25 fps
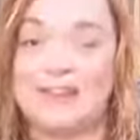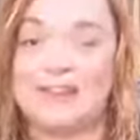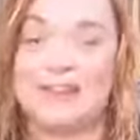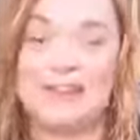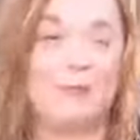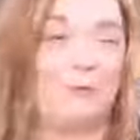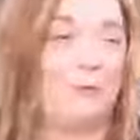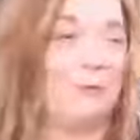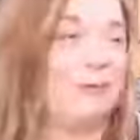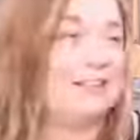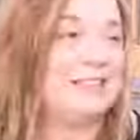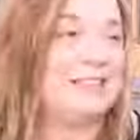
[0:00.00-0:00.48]

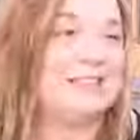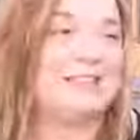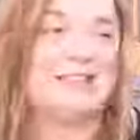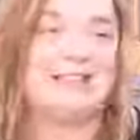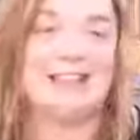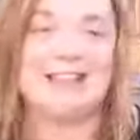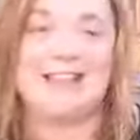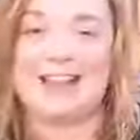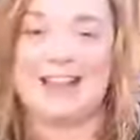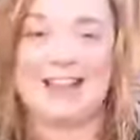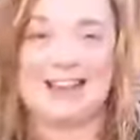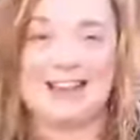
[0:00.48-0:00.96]
it was
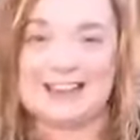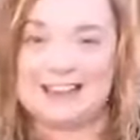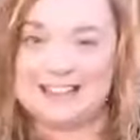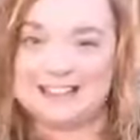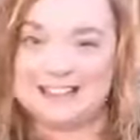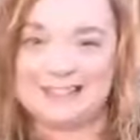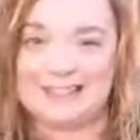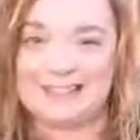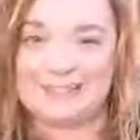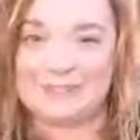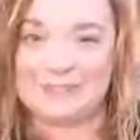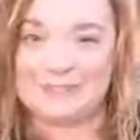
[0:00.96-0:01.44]
not
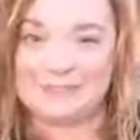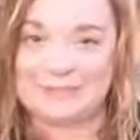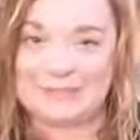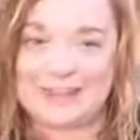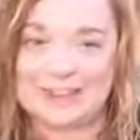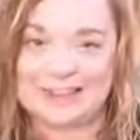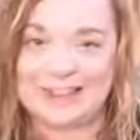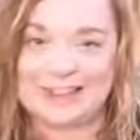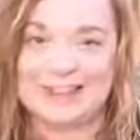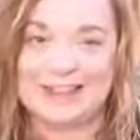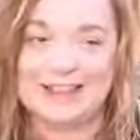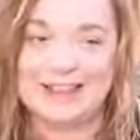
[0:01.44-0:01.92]
easy for
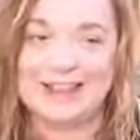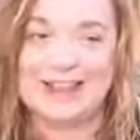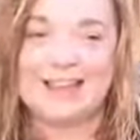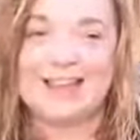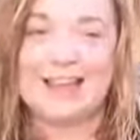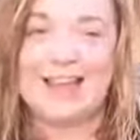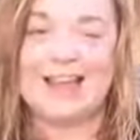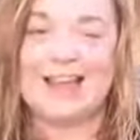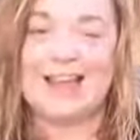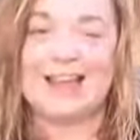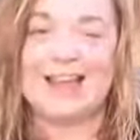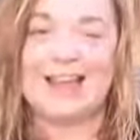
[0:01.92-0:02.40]
me.
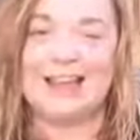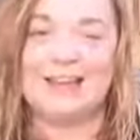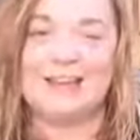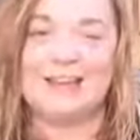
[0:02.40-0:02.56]
I